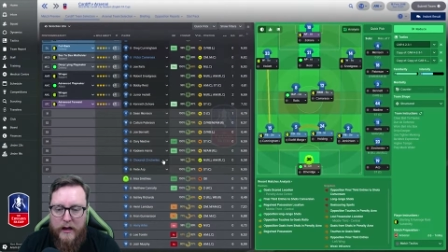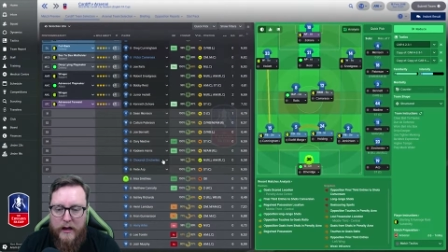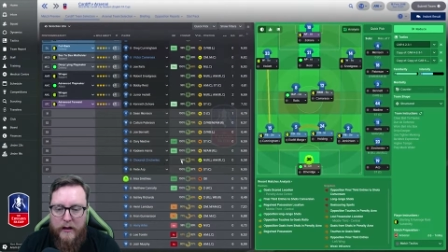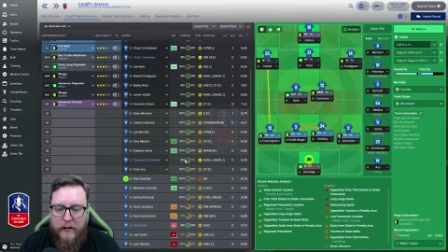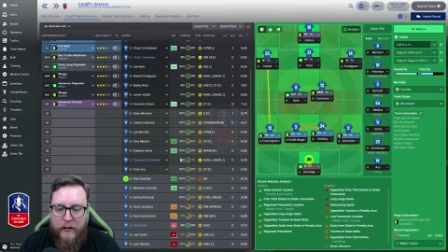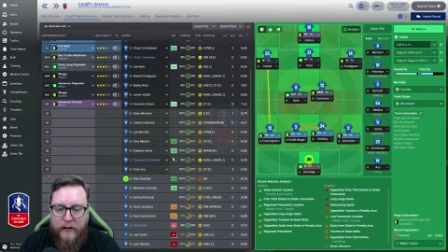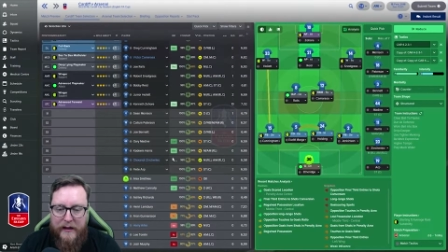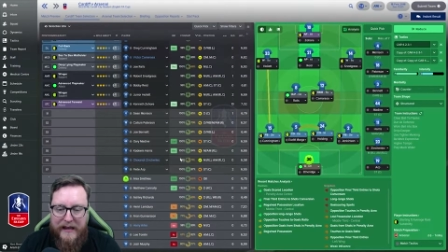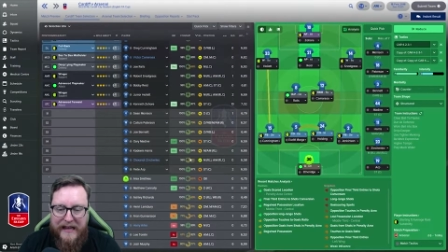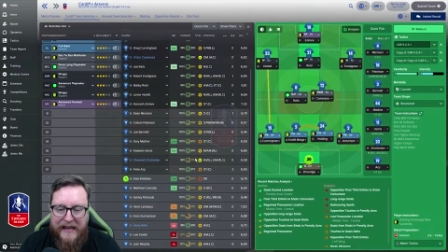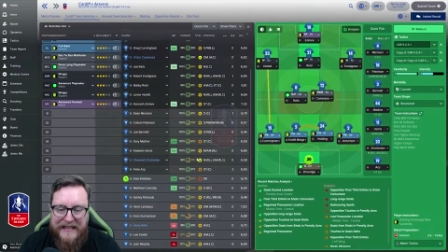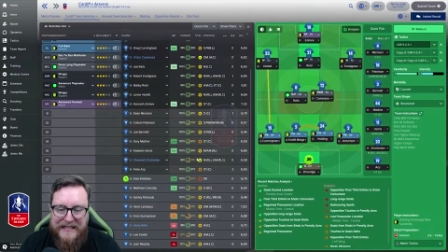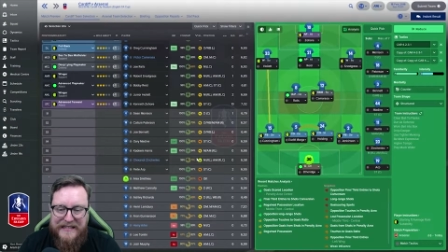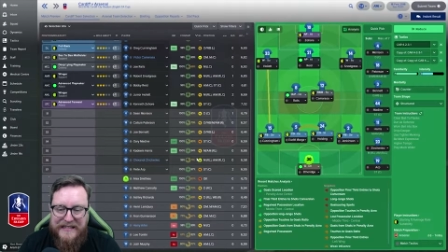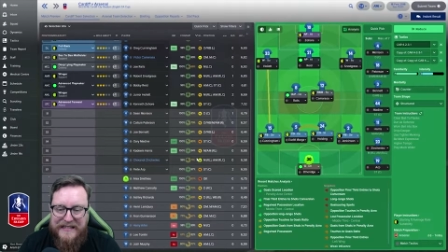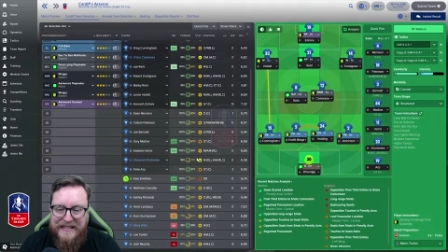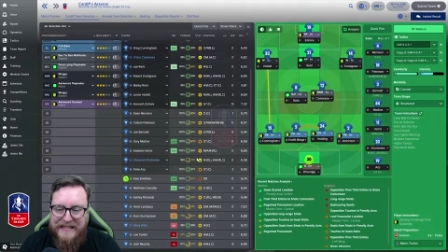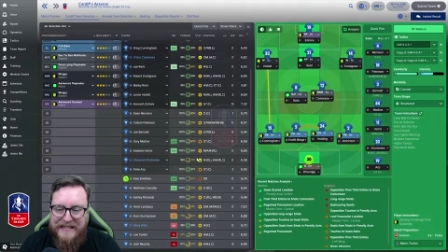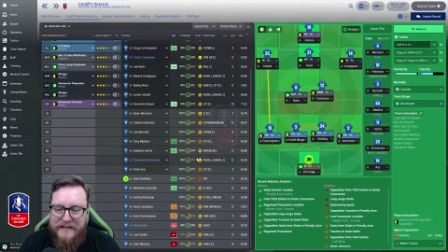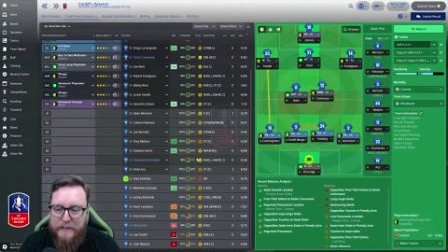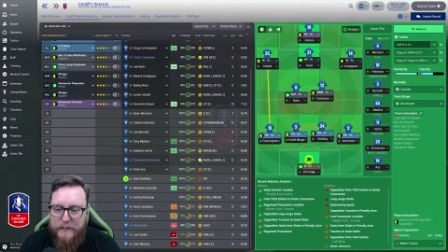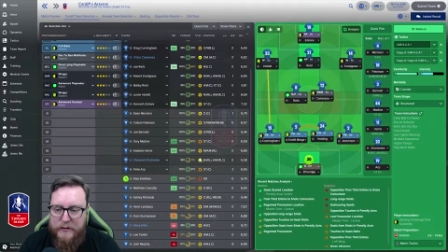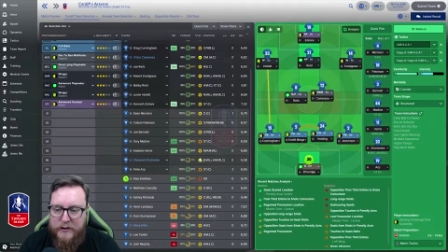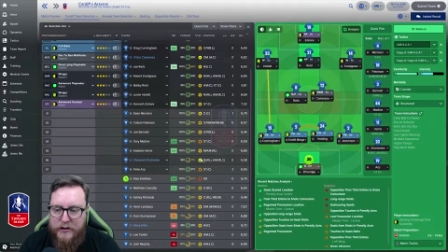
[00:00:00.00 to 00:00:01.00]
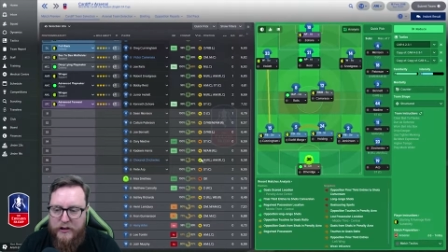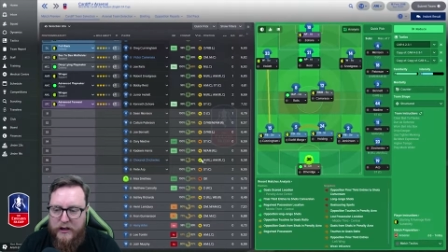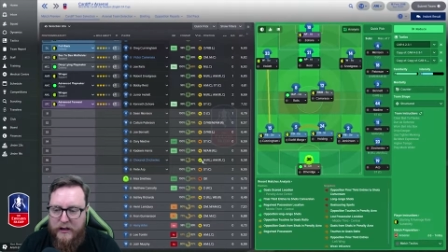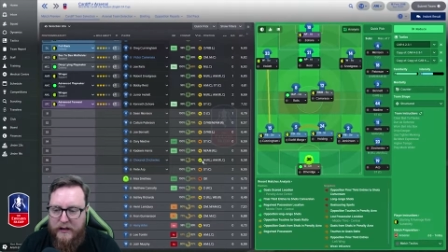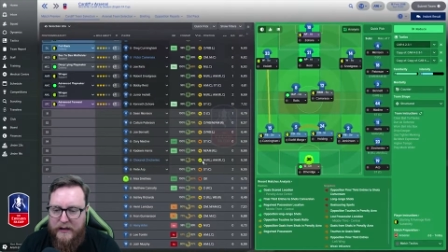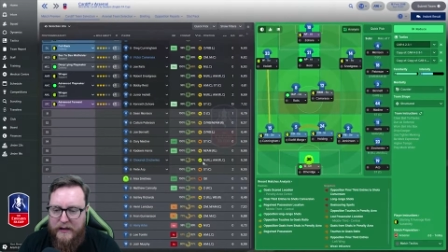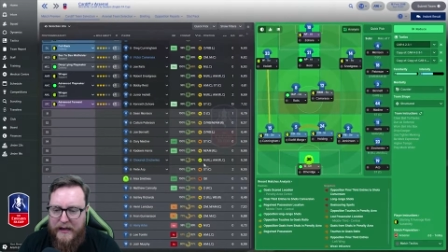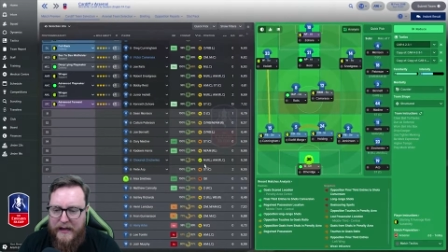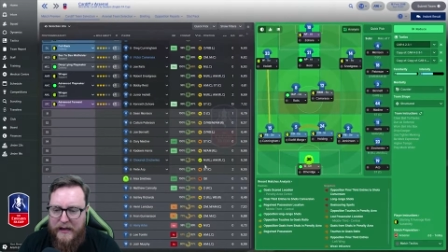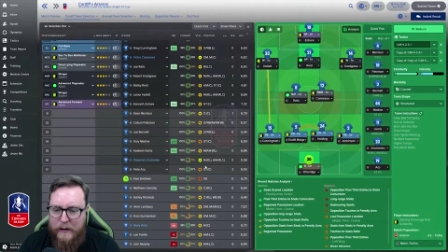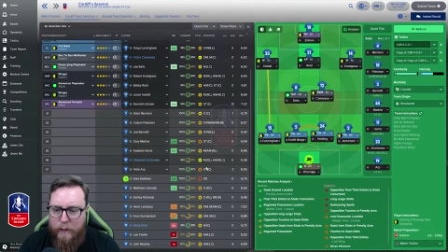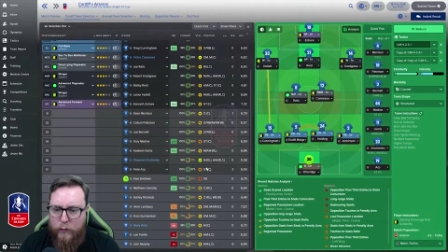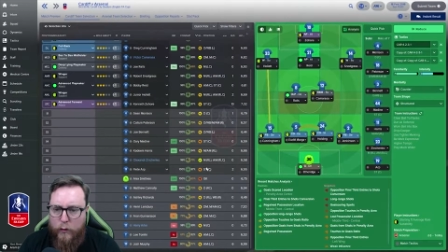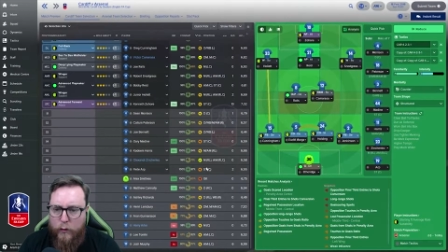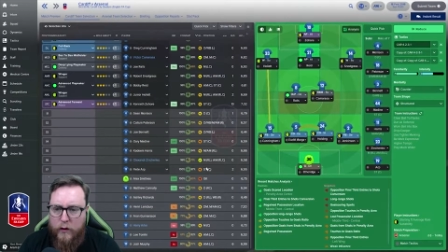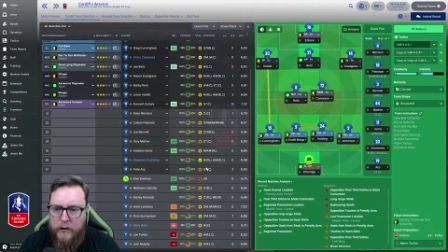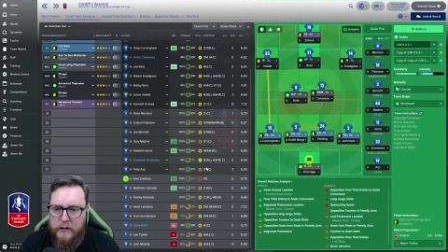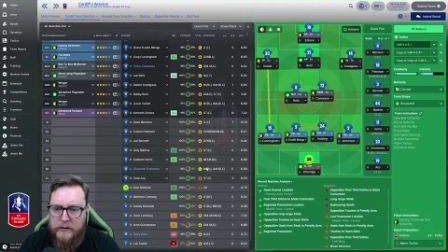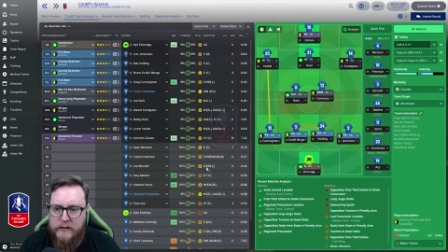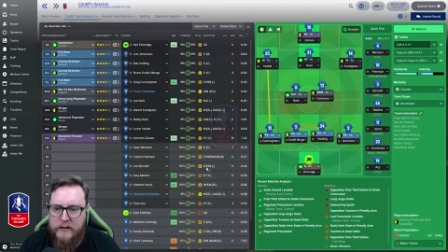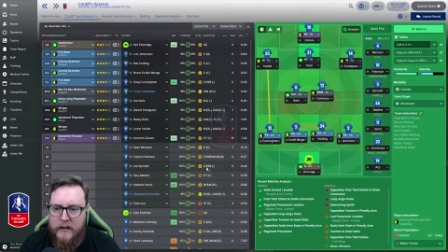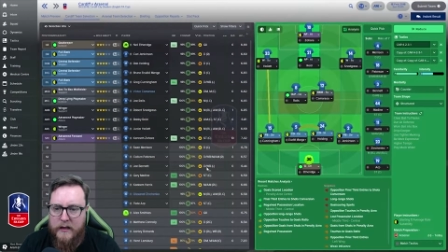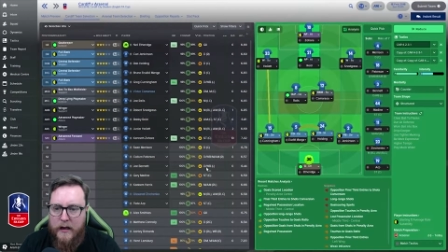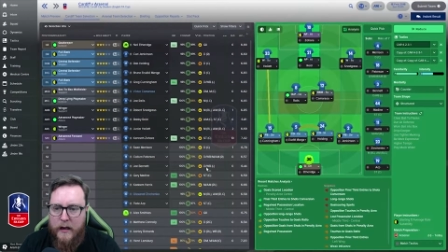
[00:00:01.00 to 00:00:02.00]
The assist machine that he
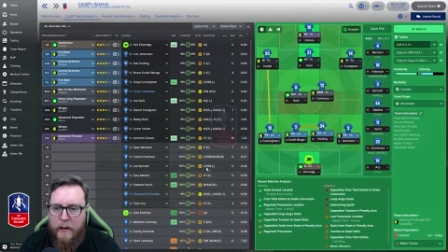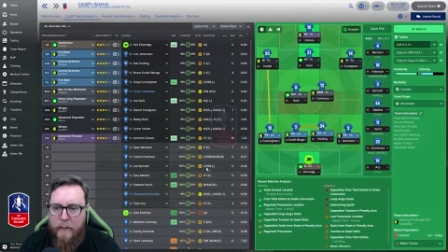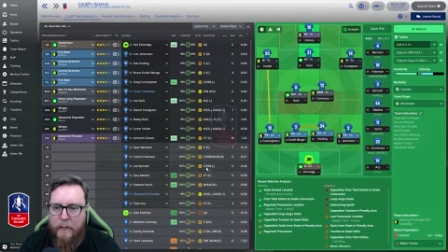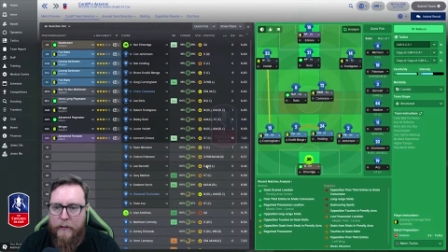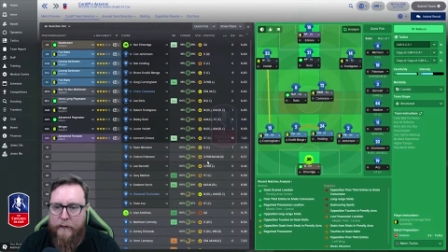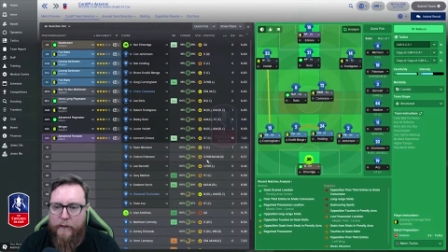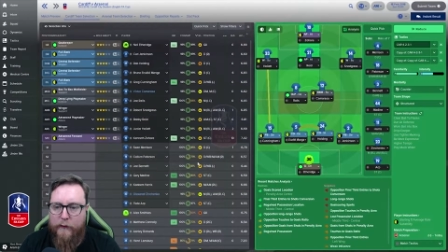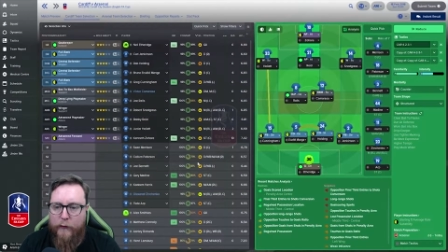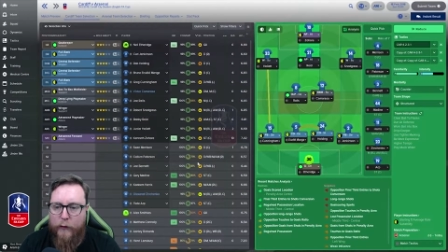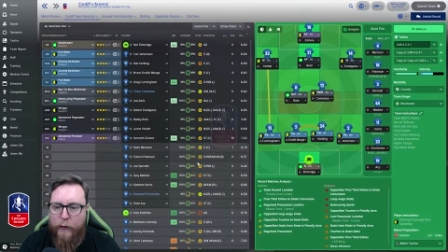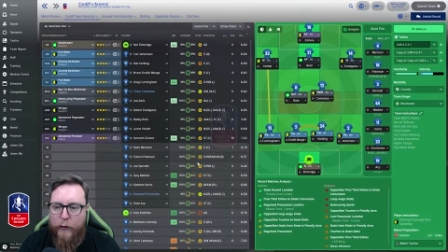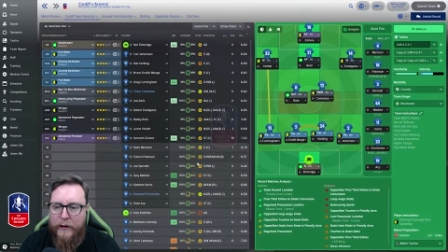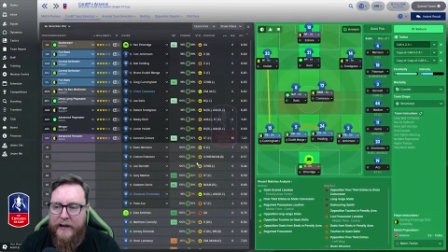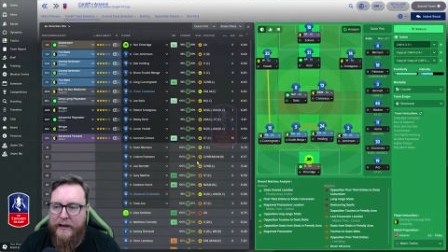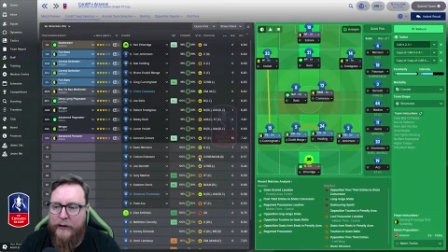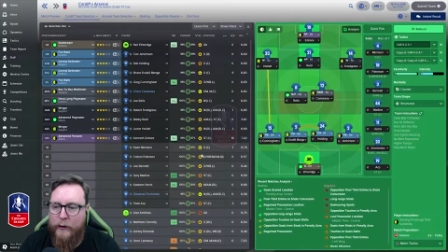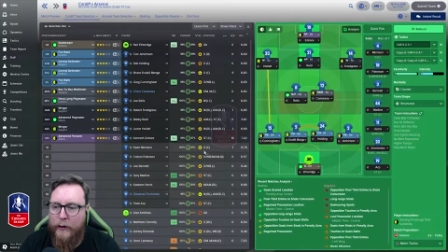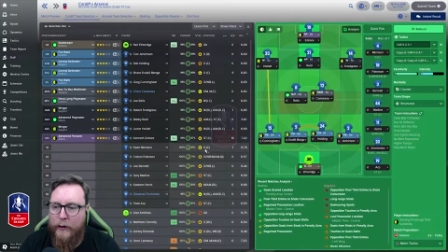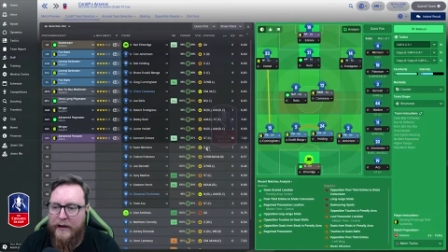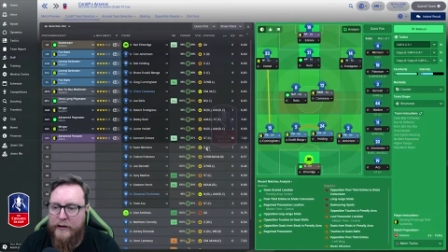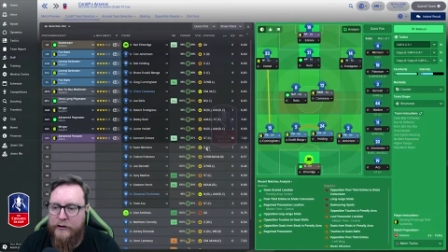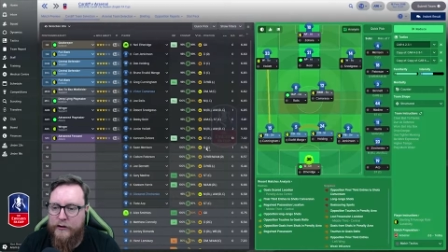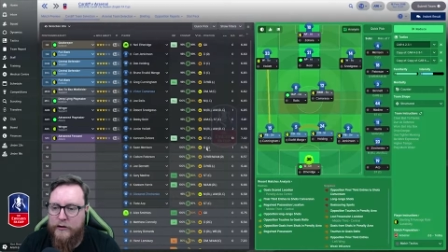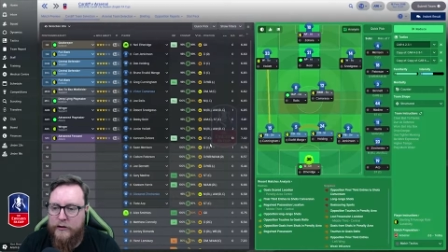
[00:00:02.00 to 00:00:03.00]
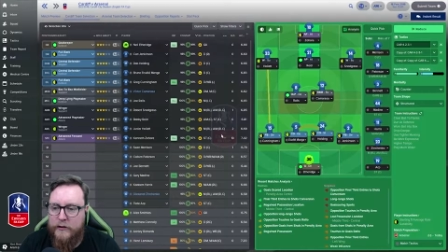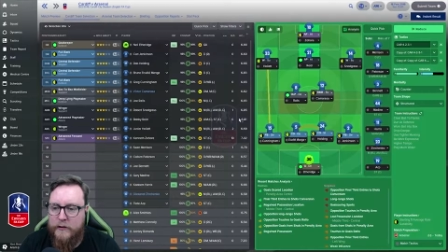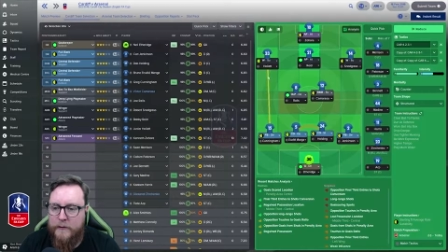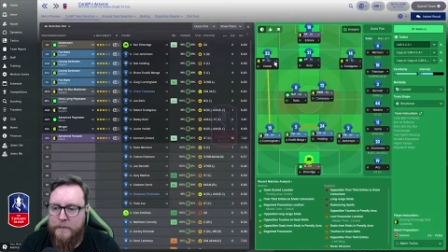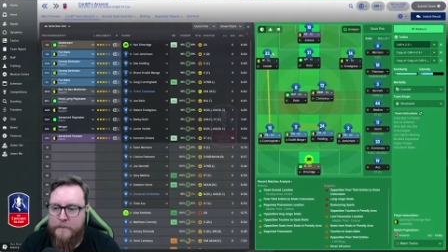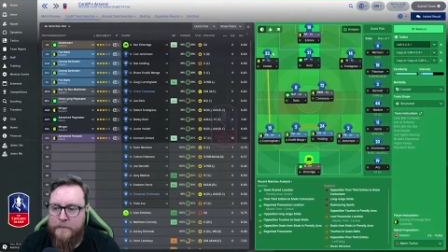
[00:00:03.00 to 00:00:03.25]
was before he got injured.